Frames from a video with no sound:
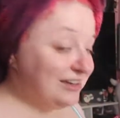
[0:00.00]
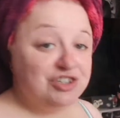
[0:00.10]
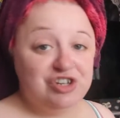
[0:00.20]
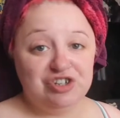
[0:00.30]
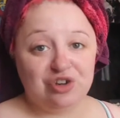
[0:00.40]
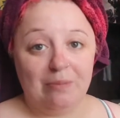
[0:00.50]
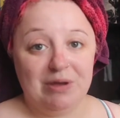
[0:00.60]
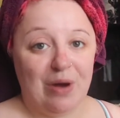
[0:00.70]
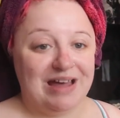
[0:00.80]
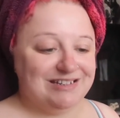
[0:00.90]
She just got
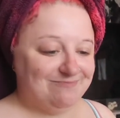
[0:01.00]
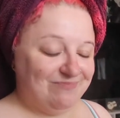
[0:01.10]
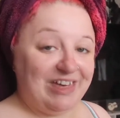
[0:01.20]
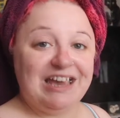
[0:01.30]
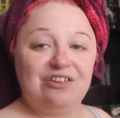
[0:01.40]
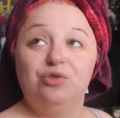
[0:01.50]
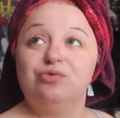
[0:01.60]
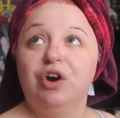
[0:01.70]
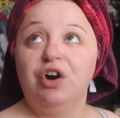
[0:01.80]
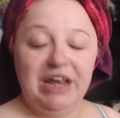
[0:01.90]
me wet. Thank you,
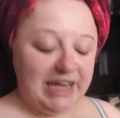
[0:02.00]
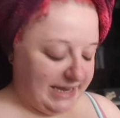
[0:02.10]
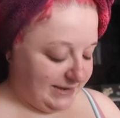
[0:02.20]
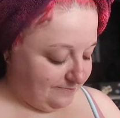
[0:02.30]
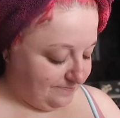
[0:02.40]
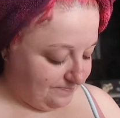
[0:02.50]
Ronnie.